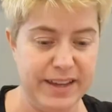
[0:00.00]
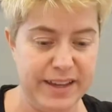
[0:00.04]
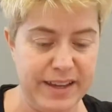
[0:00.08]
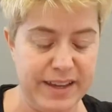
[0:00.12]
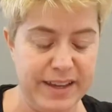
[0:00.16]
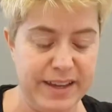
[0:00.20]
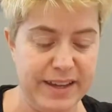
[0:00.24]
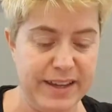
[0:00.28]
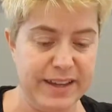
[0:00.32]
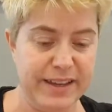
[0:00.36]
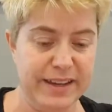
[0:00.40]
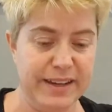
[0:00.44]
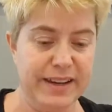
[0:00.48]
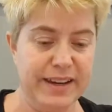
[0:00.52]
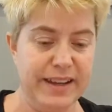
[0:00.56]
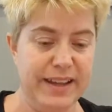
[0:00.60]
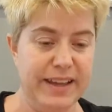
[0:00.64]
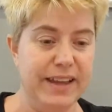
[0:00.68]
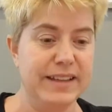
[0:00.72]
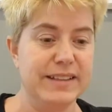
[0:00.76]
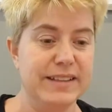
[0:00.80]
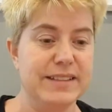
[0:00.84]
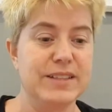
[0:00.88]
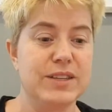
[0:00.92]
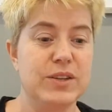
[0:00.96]
and
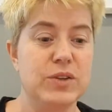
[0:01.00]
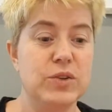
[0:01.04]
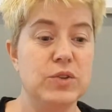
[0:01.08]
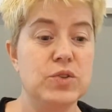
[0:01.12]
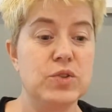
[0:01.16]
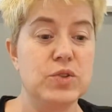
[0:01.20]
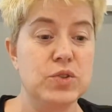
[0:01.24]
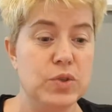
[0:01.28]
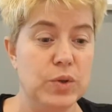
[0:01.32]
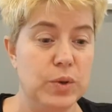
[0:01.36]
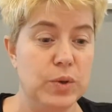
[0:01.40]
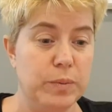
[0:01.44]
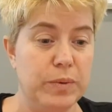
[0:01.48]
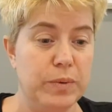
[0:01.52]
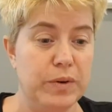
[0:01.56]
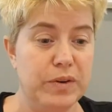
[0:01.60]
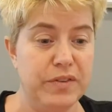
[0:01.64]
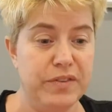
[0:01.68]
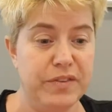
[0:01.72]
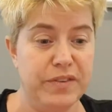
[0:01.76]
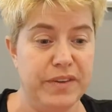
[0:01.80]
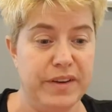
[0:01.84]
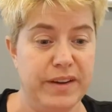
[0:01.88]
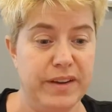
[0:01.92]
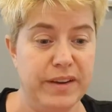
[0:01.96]
it's
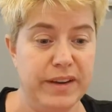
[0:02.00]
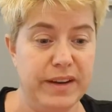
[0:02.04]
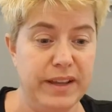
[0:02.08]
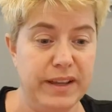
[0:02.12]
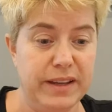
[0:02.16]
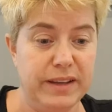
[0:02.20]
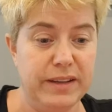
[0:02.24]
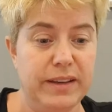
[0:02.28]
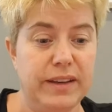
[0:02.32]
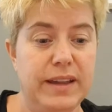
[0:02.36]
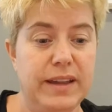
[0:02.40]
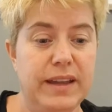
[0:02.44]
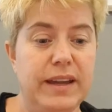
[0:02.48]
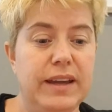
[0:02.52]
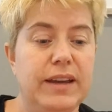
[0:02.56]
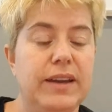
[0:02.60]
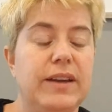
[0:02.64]
super fun. It